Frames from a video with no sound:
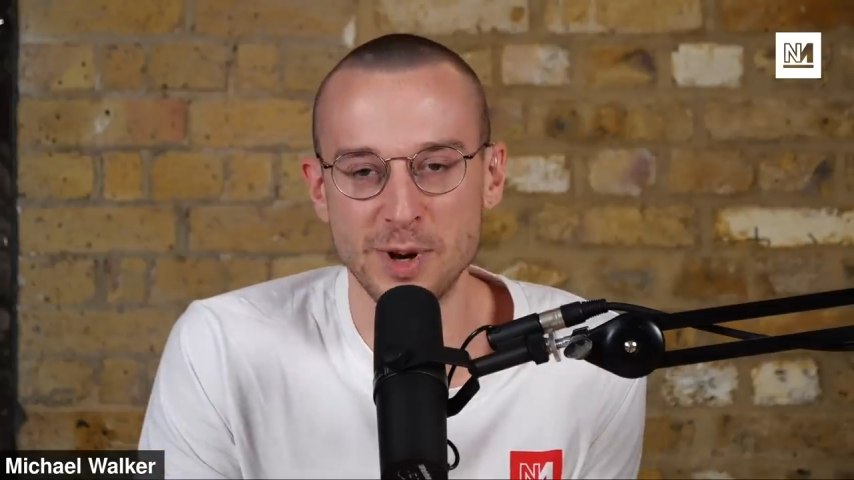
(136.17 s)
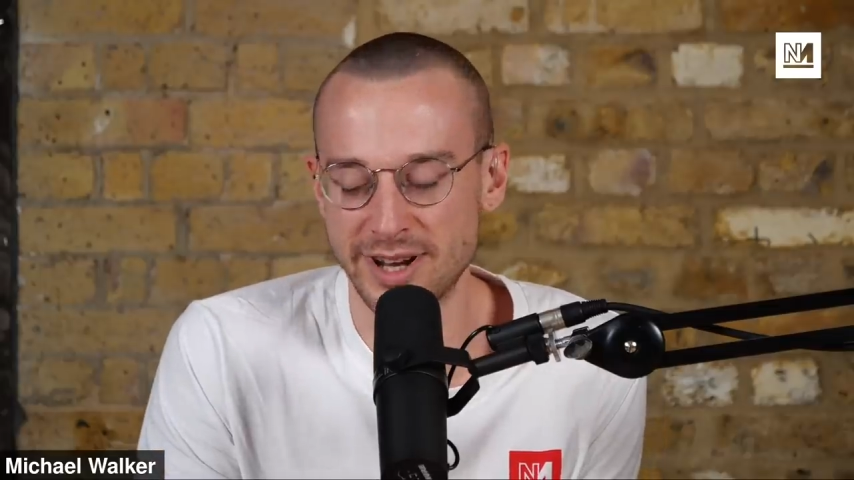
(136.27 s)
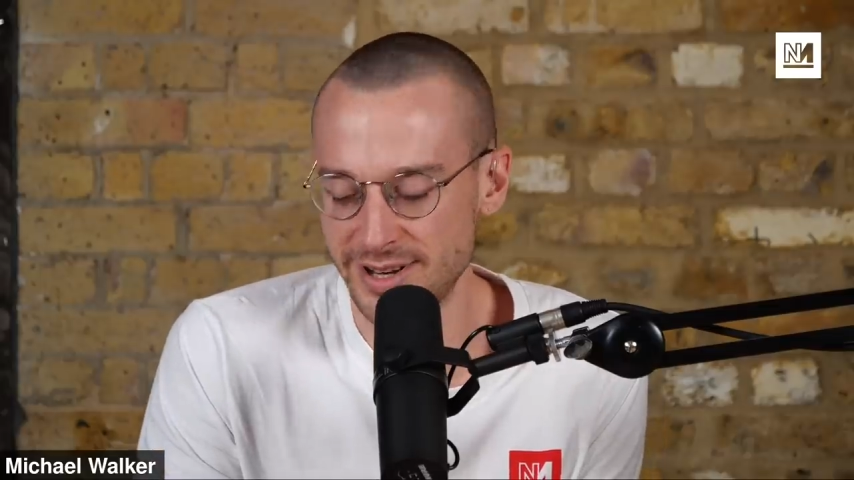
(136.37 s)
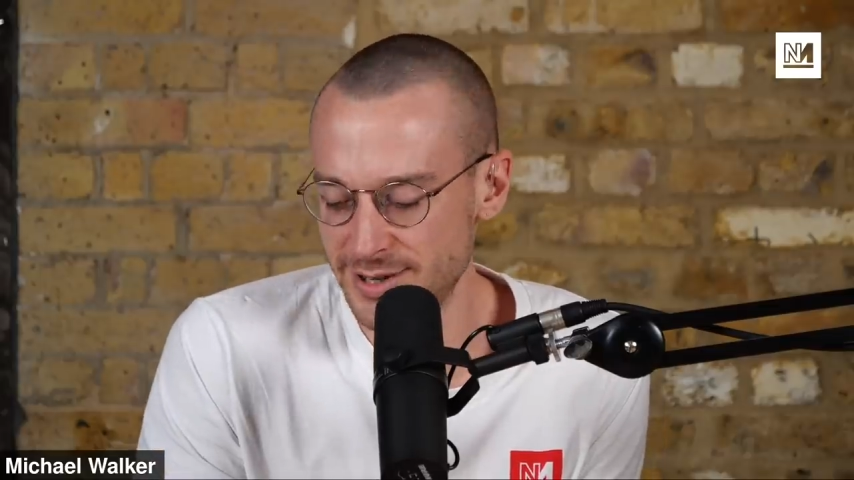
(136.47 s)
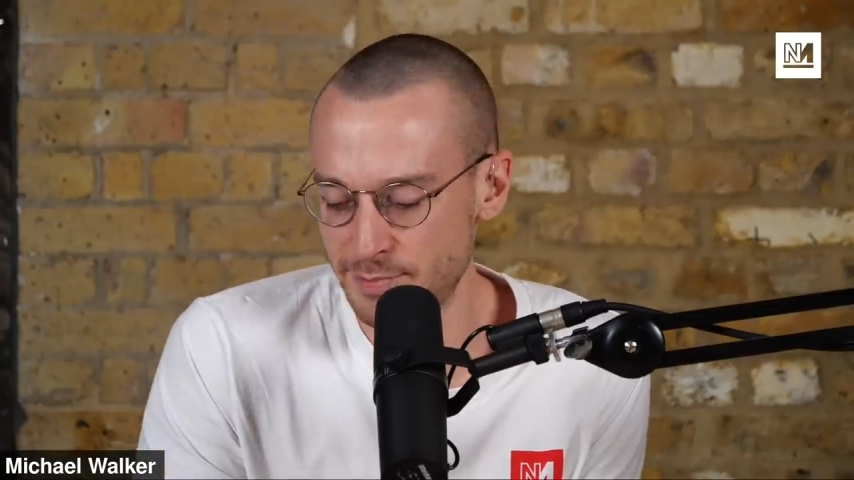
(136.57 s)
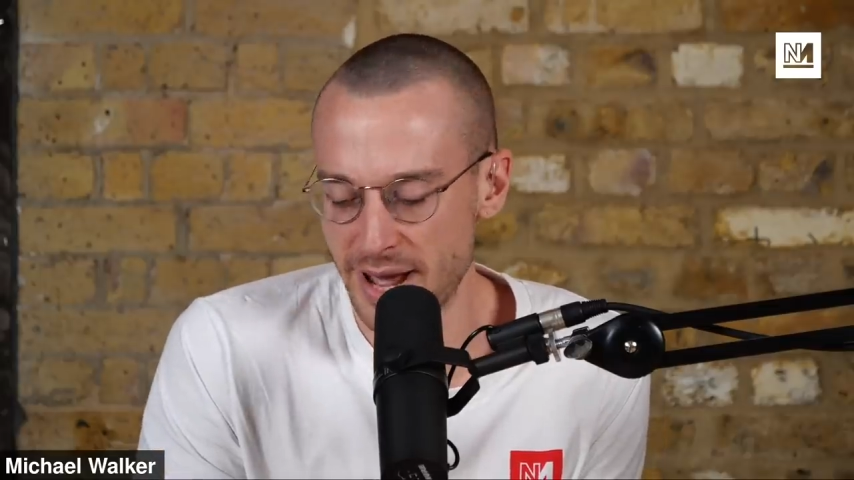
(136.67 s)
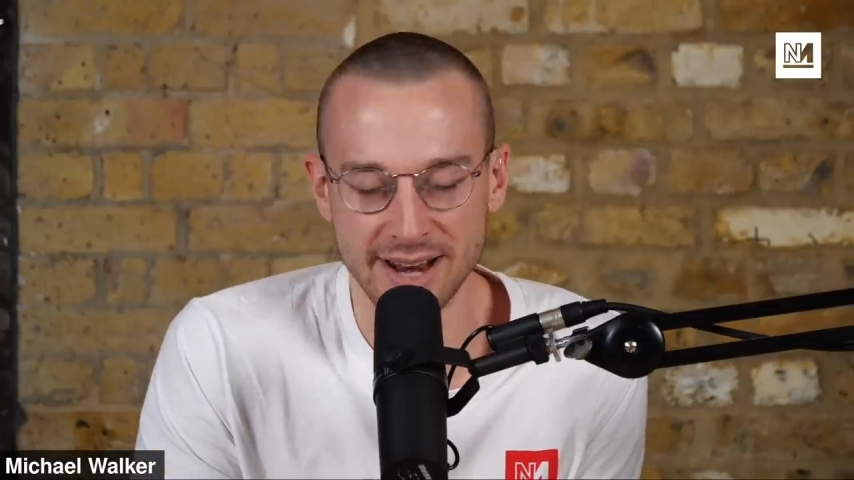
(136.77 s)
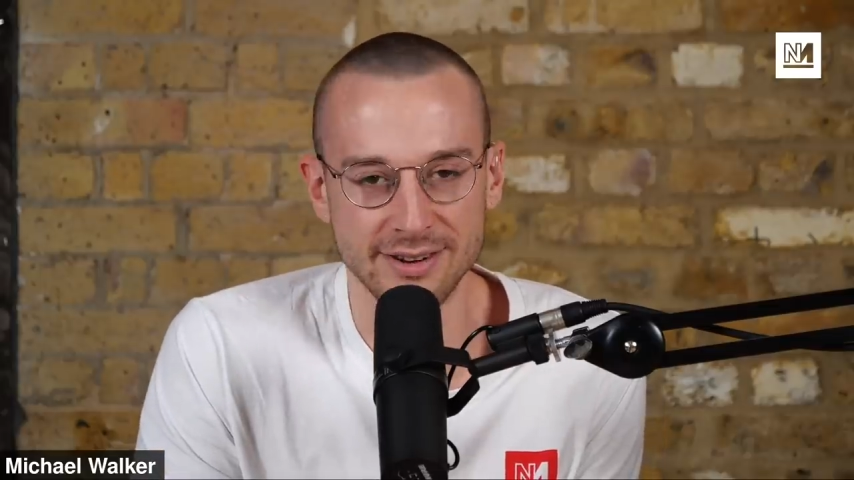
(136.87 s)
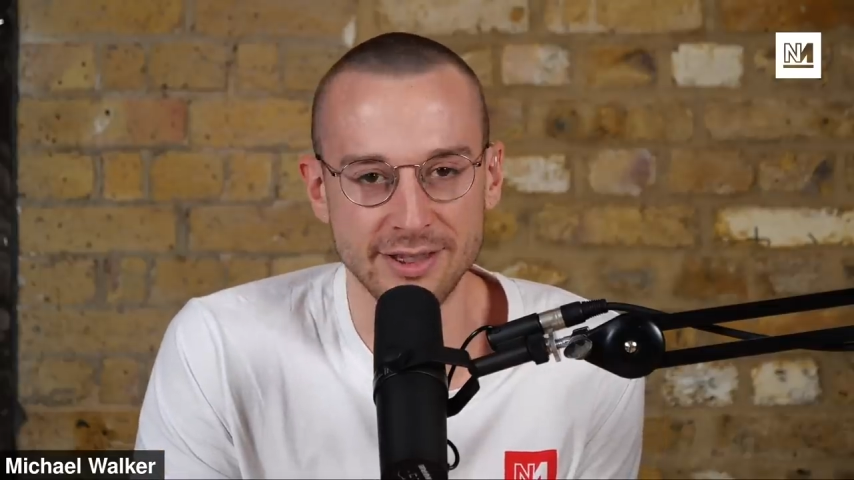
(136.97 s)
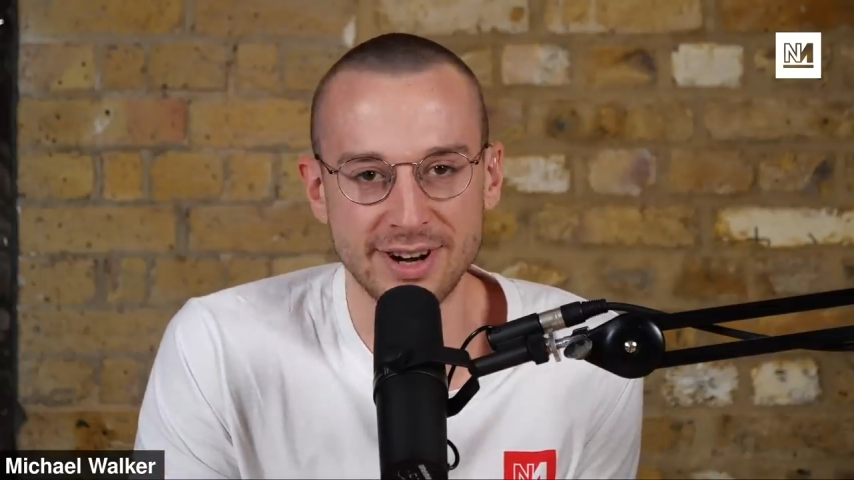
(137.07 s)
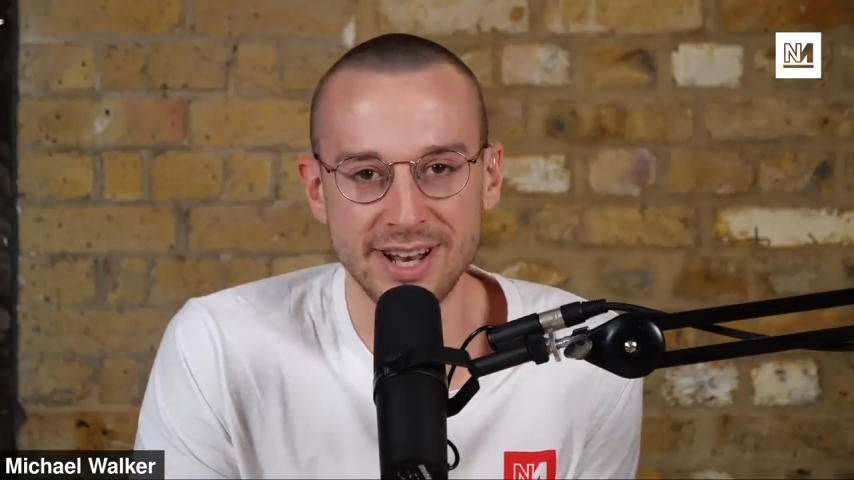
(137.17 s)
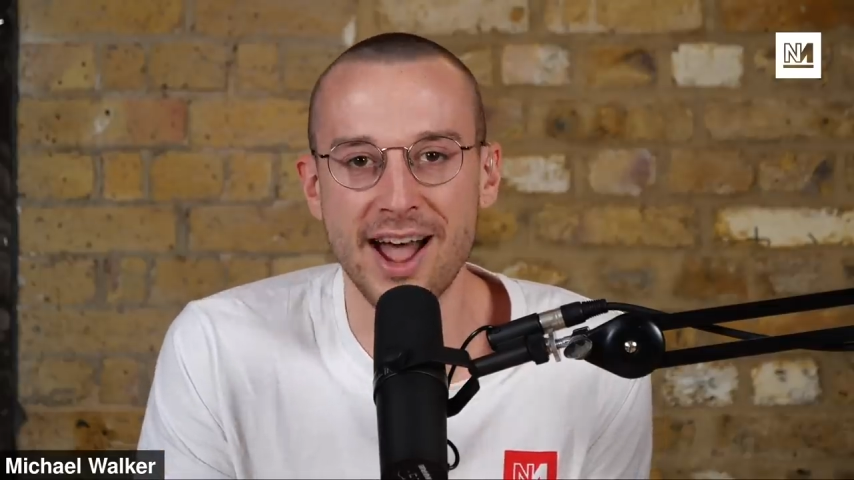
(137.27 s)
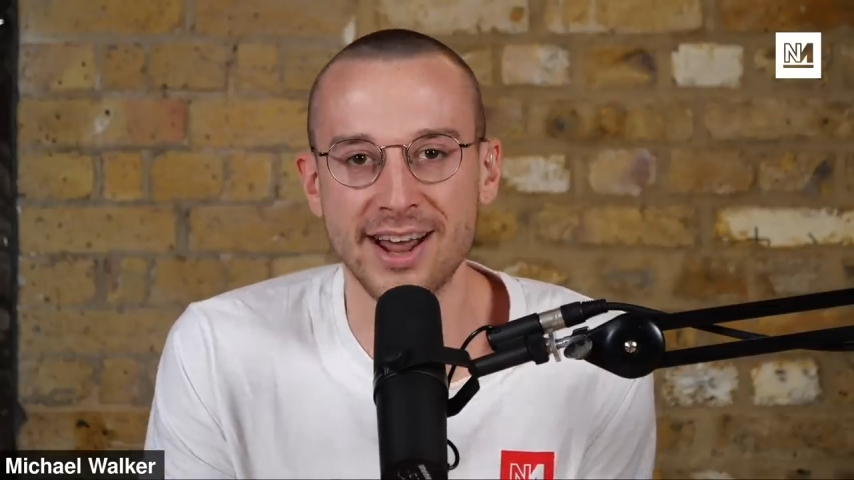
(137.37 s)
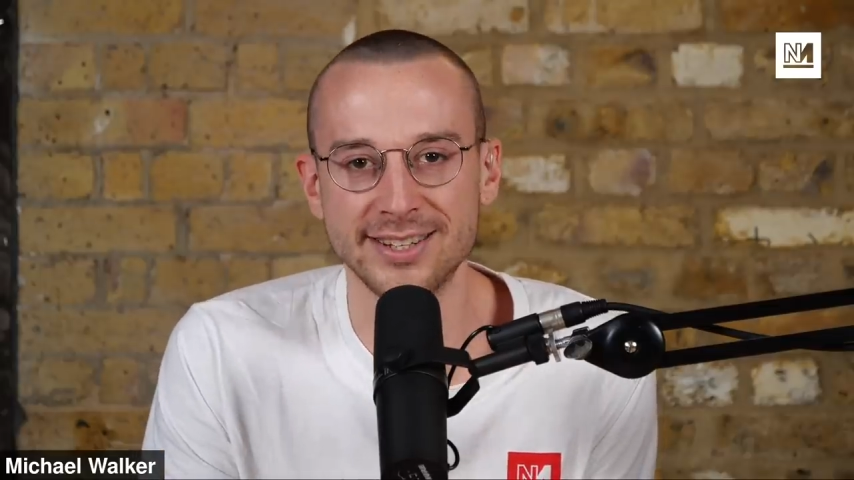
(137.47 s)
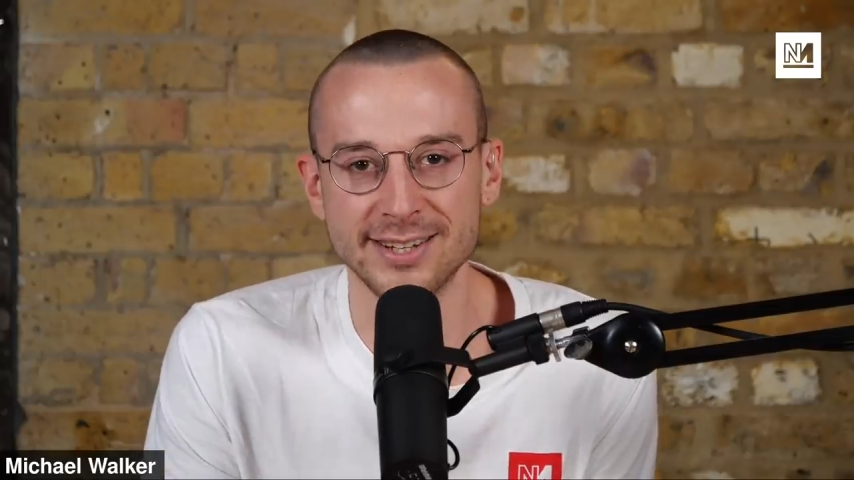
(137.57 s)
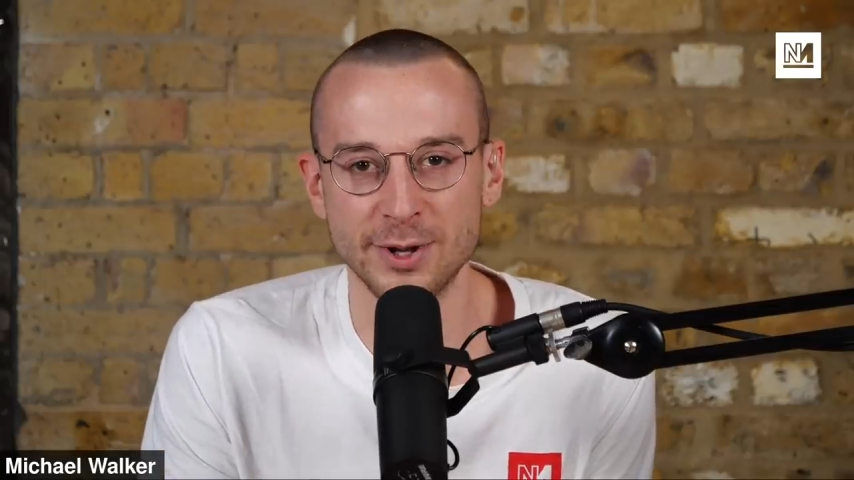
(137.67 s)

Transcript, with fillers: we can depend on the reliance